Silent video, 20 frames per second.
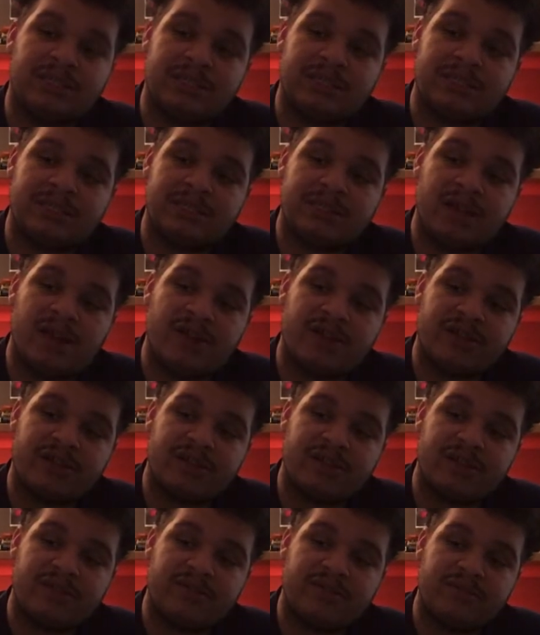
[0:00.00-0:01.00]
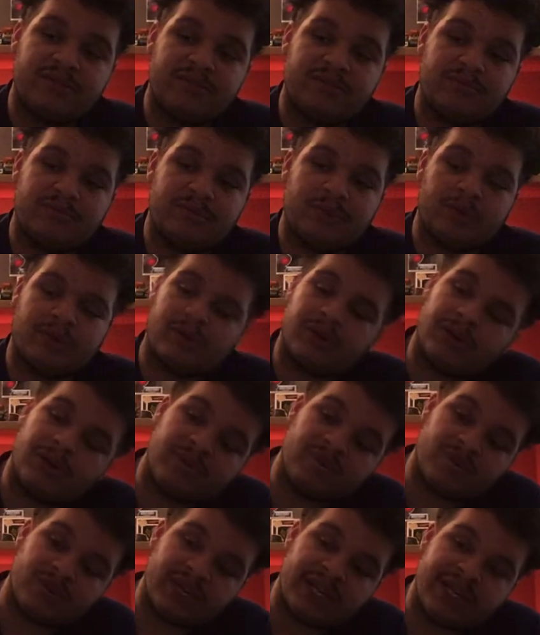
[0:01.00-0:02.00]
This is the uncut or
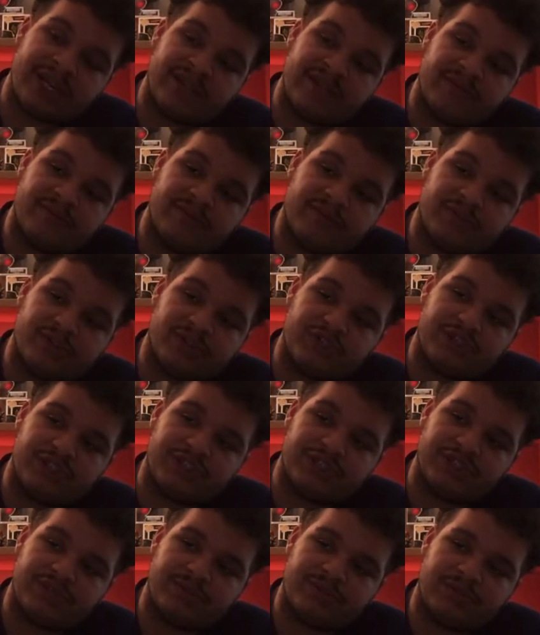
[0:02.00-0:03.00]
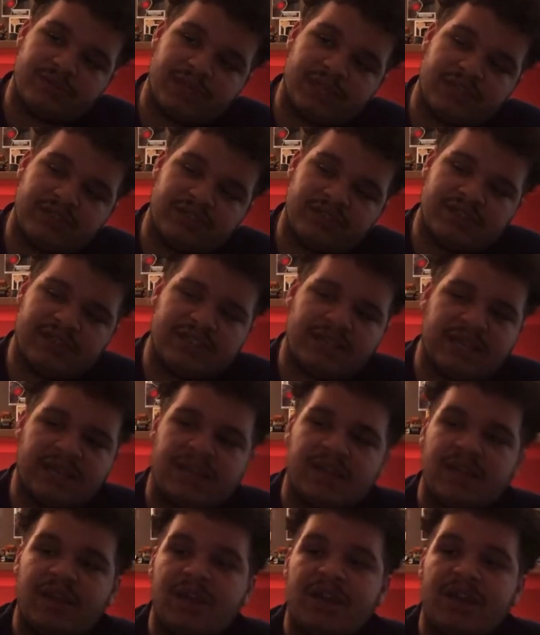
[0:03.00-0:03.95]
unrated version, I should say.